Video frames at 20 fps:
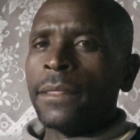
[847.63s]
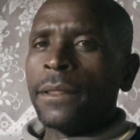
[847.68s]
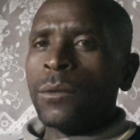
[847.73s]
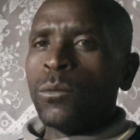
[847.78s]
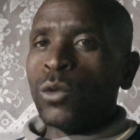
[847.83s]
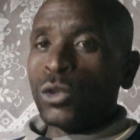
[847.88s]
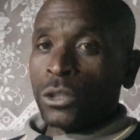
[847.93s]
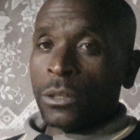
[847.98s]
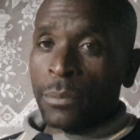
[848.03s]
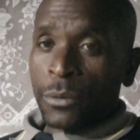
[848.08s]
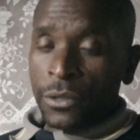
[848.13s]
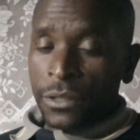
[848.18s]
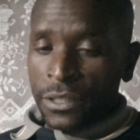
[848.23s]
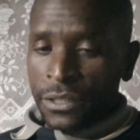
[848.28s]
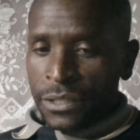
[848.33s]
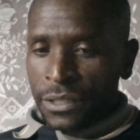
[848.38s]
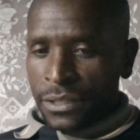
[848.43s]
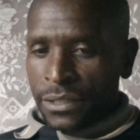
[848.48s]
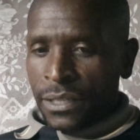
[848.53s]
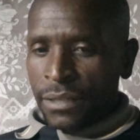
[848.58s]
waterborne
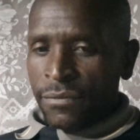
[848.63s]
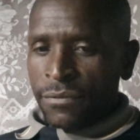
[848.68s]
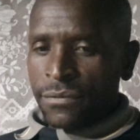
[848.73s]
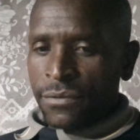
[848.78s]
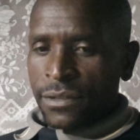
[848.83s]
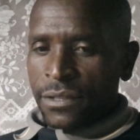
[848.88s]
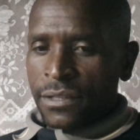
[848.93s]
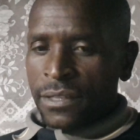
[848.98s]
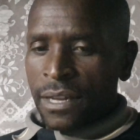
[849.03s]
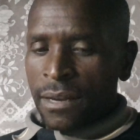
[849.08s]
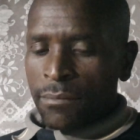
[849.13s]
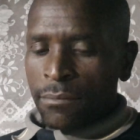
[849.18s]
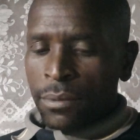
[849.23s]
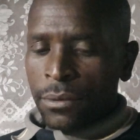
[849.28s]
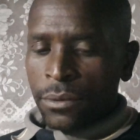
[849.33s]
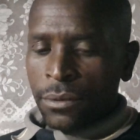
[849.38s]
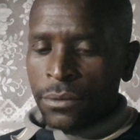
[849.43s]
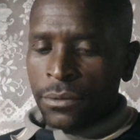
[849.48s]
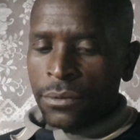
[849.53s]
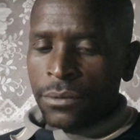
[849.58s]
disease. For
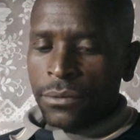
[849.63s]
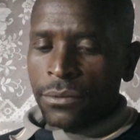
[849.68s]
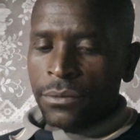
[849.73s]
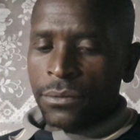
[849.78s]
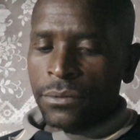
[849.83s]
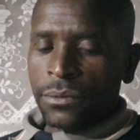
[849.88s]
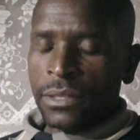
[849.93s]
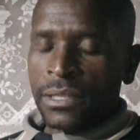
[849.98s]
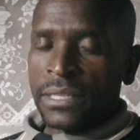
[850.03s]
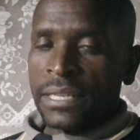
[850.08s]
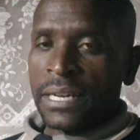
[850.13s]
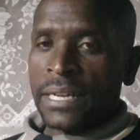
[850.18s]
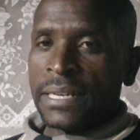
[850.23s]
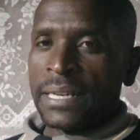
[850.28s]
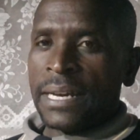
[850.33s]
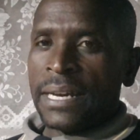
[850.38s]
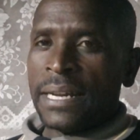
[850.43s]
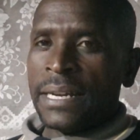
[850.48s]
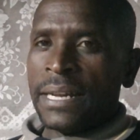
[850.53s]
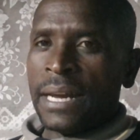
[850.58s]
example, the child
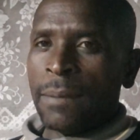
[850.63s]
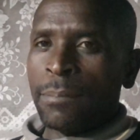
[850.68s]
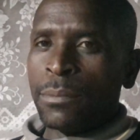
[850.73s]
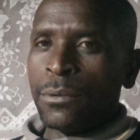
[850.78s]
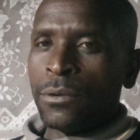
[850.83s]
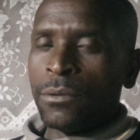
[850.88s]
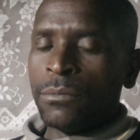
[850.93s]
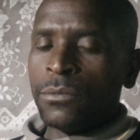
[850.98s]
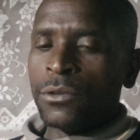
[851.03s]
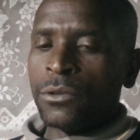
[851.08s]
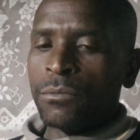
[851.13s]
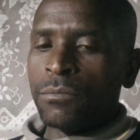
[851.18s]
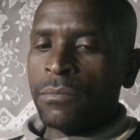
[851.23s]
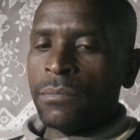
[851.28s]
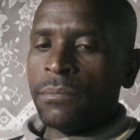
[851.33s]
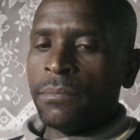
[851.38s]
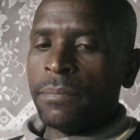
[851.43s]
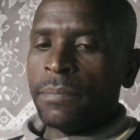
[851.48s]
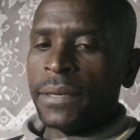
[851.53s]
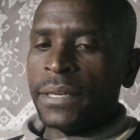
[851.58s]
had abdominal
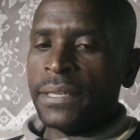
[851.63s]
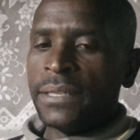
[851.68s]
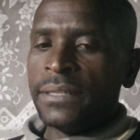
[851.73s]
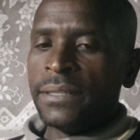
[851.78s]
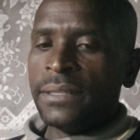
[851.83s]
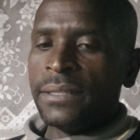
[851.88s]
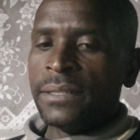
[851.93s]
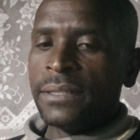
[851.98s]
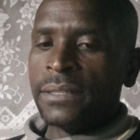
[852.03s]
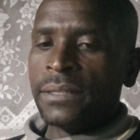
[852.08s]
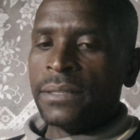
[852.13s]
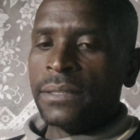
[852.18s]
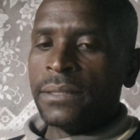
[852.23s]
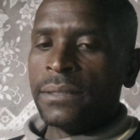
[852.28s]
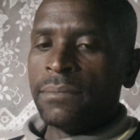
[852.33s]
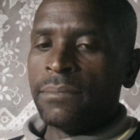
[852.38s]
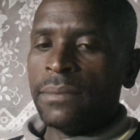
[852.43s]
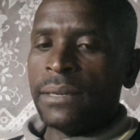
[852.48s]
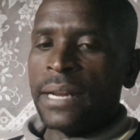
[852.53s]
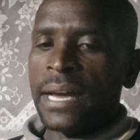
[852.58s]
pains,
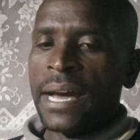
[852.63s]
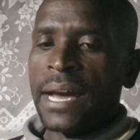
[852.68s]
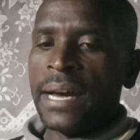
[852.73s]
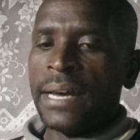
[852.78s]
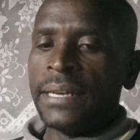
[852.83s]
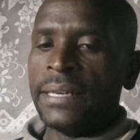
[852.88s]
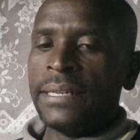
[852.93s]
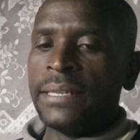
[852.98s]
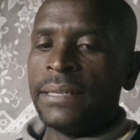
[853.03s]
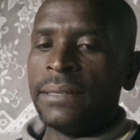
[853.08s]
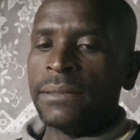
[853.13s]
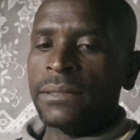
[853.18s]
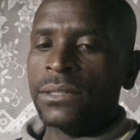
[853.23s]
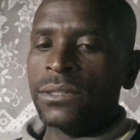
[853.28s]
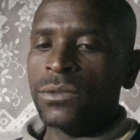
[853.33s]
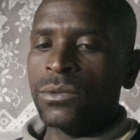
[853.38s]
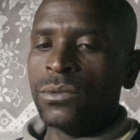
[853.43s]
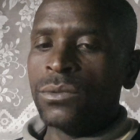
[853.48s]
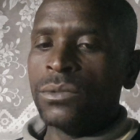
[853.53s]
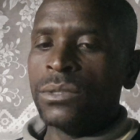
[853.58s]
blood
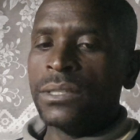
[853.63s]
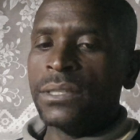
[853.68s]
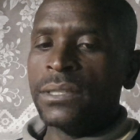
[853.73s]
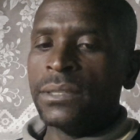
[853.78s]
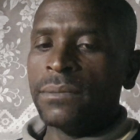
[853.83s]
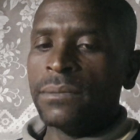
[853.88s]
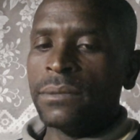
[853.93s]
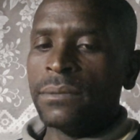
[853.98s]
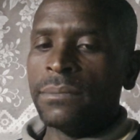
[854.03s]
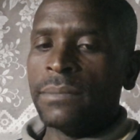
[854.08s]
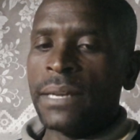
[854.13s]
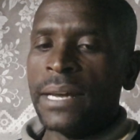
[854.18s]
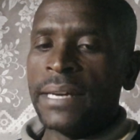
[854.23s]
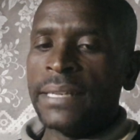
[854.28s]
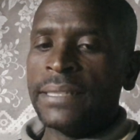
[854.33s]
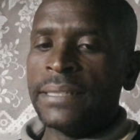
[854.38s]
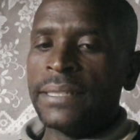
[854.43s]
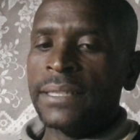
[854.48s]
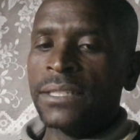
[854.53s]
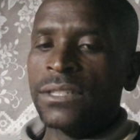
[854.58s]

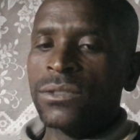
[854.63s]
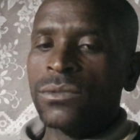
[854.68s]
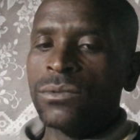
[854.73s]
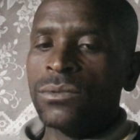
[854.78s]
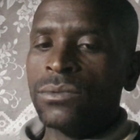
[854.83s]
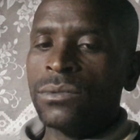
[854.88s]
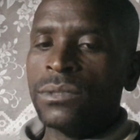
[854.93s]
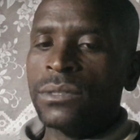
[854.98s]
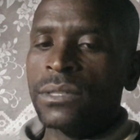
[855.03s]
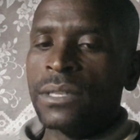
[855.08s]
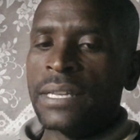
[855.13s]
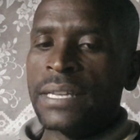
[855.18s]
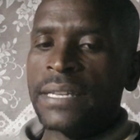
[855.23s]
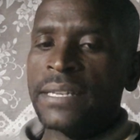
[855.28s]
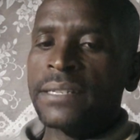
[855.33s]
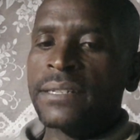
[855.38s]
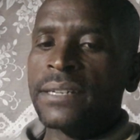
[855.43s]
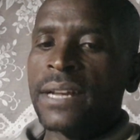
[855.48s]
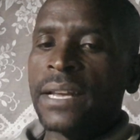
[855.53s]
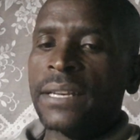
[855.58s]
in the stool,
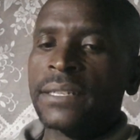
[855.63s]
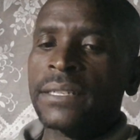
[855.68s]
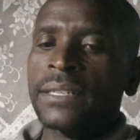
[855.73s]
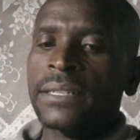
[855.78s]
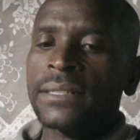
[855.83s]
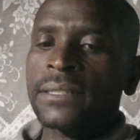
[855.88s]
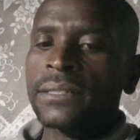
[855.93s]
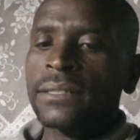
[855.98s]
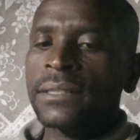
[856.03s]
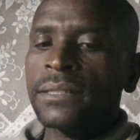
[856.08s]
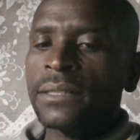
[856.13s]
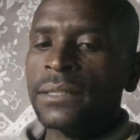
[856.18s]
skin rashes.